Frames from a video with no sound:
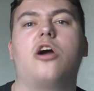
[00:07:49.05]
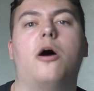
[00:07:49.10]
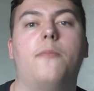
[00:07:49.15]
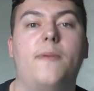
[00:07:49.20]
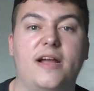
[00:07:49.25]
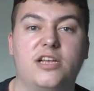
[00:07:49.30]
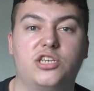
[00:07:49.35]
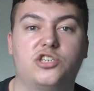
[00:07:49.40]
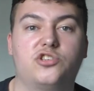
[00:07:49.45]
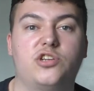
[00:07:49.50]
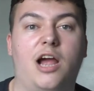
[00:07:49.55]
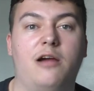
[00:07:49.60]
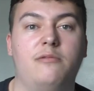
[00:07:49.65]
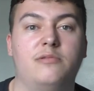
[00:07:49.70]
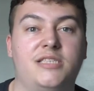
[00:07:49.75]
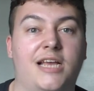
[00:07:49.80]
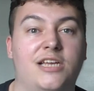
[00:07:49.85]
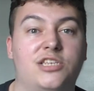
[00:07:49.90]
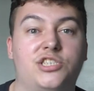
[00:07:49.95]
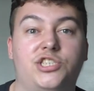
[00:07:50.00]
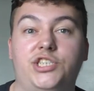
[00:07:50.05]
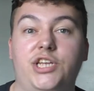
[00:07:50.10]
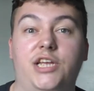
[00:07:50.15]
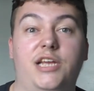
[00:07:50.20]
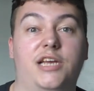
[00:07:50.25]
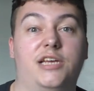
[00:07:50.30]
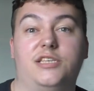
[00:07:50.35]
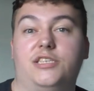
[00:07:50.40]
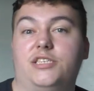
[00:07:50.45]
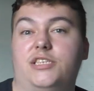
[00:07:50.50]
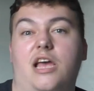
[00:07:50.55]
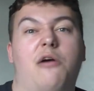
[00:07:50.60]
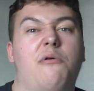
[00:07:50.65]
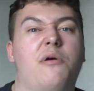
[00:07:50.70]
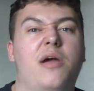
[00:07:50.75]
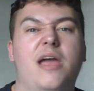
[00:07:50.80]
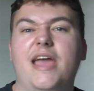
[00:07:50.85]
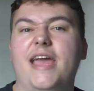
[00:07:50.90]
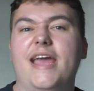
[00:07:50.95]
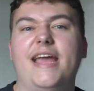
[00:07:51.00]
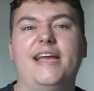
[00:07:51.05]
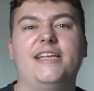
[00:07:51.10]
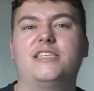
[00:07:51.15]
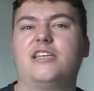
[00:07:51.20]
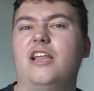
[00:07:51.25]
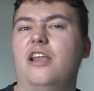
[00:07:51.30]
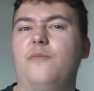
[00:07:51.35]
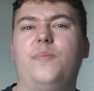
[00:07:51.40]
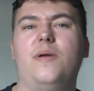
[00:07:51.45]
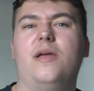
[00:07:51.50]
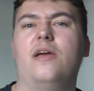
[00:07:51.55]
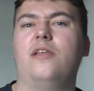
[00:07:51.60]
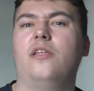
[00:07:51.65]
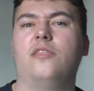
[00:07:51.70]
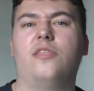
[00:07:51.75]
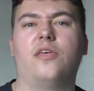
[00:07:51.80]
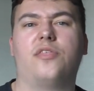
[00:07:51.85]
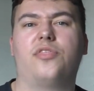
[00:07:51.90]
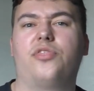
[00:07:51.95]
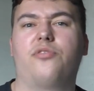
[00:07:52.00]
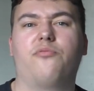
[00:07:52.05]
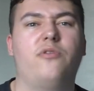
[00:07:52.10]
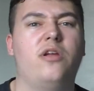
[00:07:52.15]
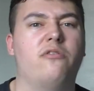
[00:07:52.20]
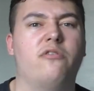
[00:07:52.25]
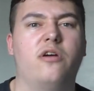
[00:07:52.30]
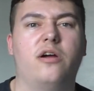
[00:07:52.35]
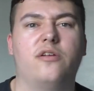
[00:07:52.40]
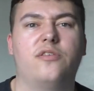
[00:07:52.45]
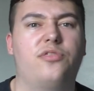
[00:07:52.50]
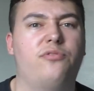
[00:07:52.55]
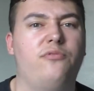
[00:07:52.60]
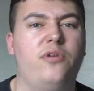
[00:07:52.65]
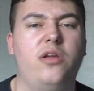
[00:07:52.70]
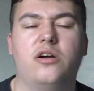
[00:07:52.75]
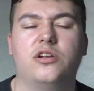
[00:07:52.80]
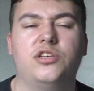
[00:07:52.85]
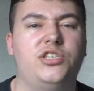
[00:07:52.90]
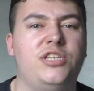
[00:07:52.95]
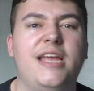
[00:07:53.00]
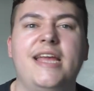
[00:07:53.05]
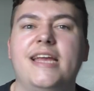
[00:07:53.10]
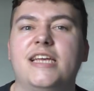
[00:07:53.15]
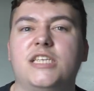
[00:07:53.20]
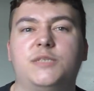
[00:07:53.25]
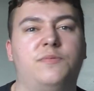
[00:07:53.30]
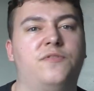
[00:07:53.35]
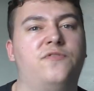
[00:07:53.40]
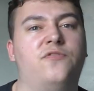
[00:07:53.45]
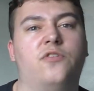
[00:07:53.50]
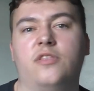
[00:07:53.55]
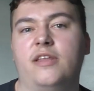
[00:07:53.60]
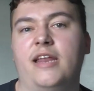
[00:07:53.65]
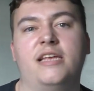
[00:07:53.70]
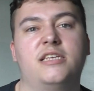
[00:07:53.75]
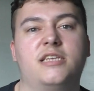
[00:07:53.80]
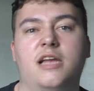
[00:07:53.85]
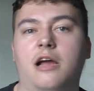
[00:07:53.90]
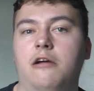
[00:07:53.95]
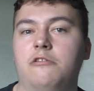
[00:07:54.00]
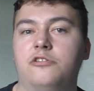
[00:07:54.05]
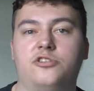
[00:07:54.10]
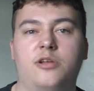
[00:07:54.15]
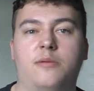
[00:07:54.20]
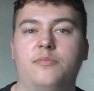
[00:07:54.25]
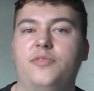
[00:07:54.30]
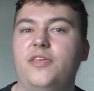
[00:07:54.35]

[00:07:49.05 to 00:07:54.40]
Copperhead Strike was last year, so it's going to be another three or three odd years before the next coaster.